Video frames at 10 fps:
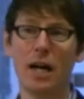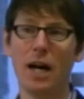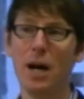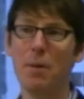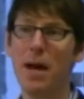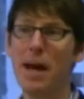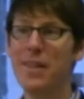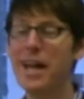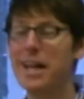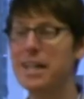Um,
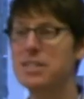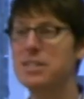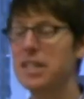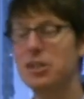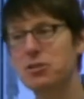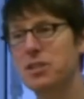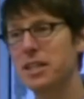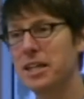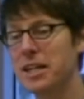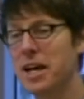and that is,
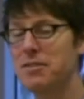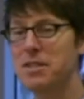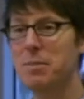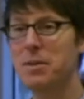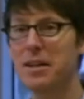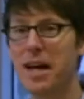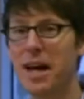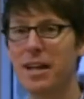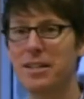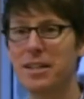interestingly enough, something
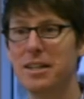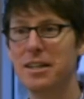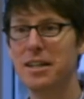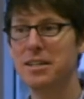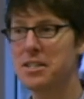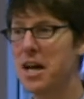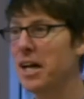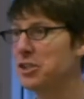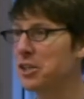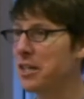that is
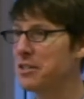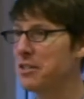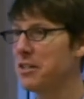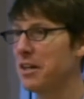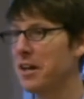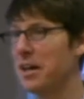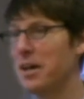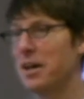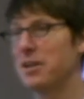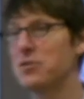not just
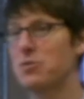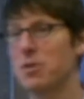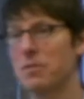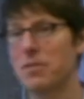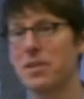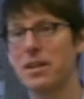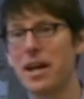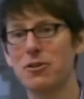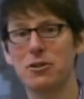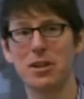uh, sort of
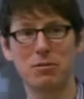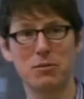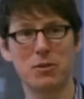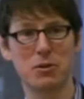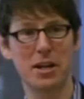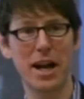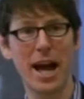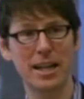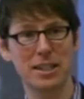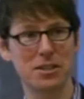the entry-level folks at
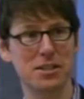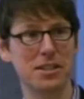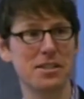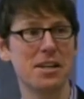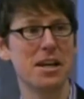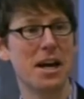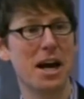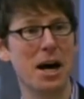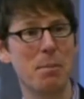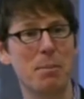ad agencies,
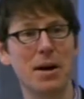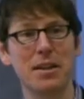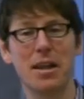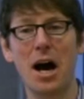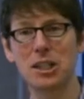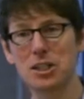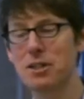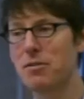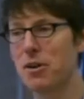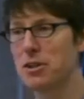uh, but
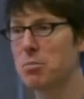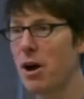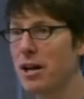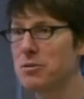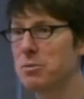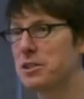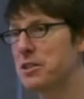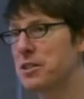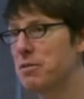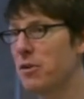Agency French Press, which
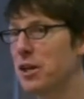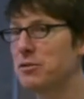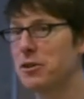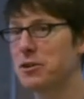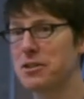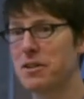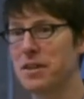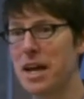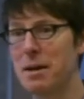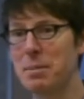is the French version of
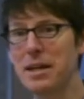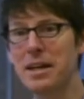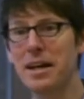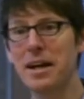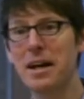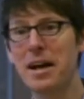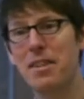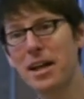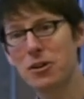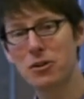the AP,
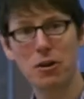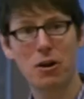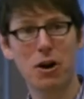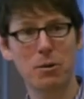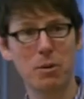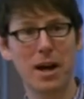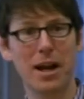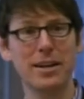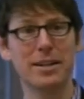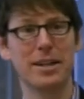they learned the hard
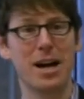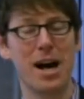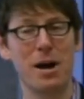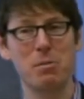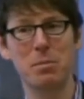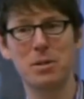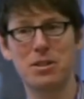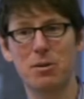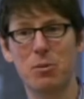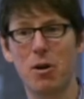way uh, when
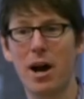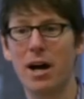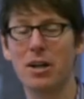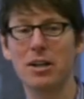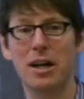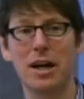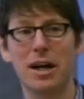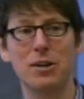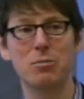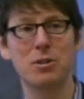Mr. Morel
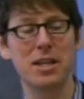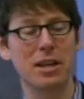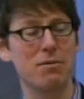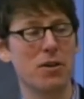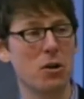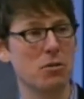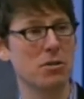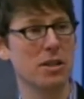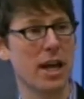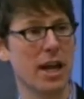uh, was taking
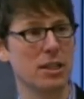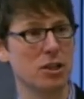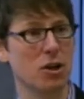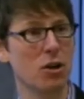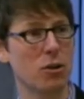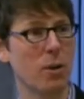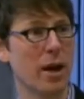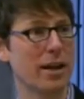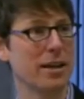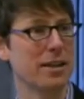photos in the Haitian
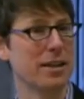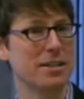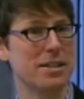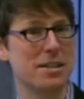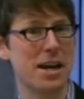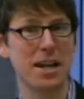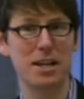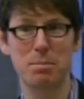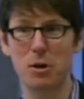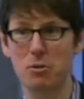earthquake,
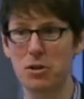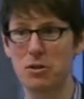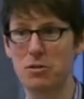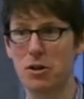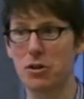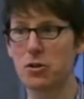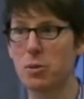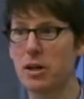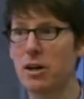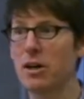decided to post those on
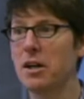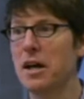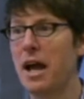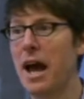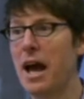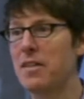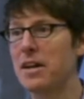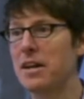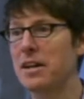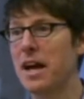Twitter, and
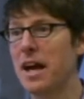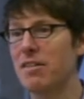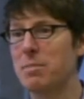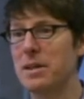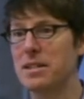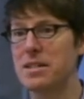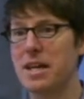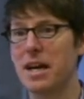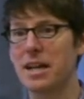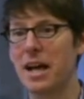then AFP
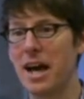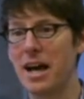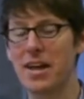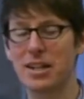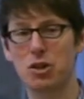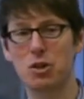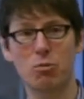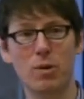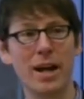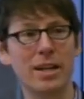said, hey, that's
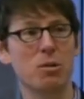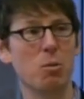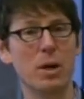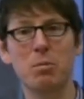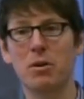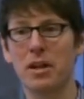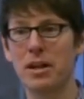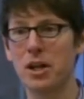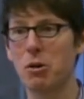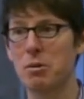great. We will
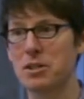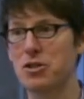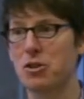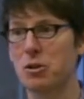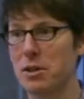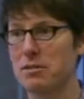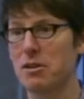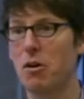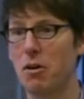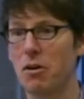then go and distribute
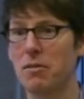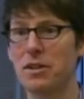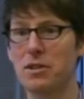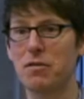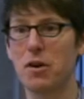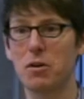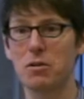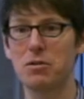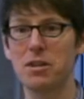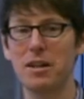all of these
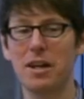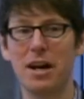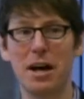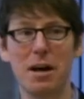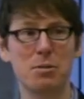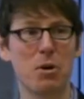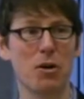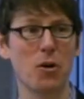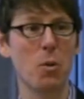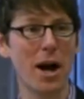photos uh, as
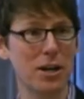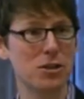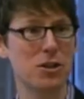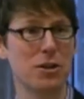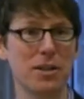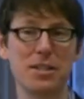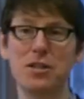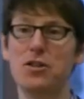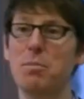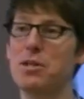part of our wire service.
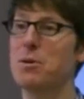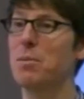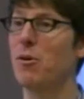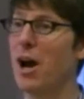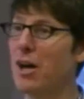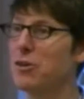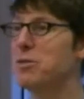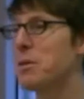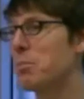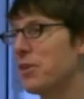And so Mr. Morel, who
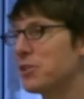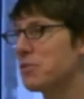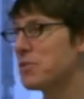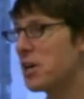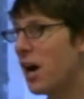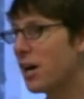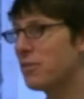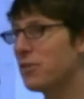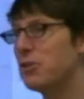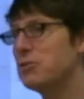is a professional
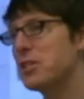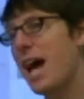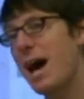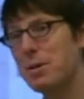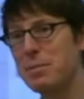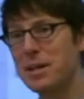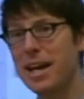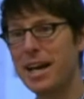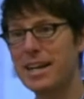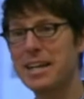photographer who just happened to be in
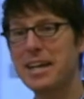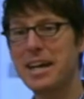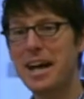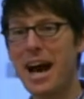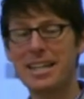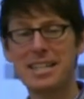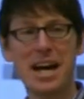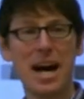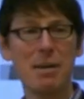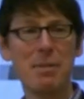Haiti at the
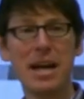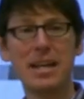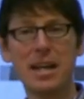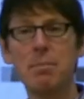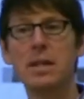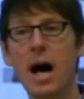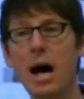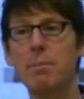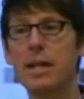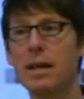time, ended up
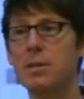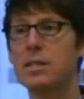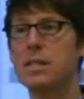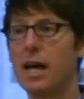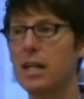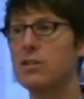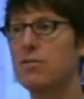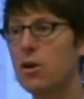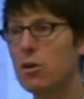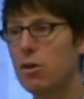not being able to sell his
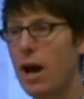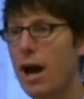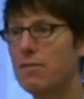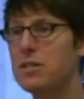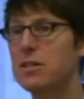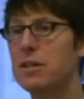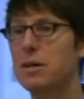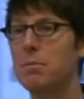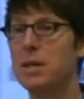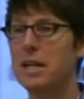photographs
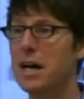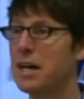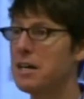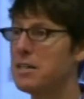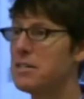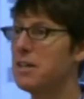because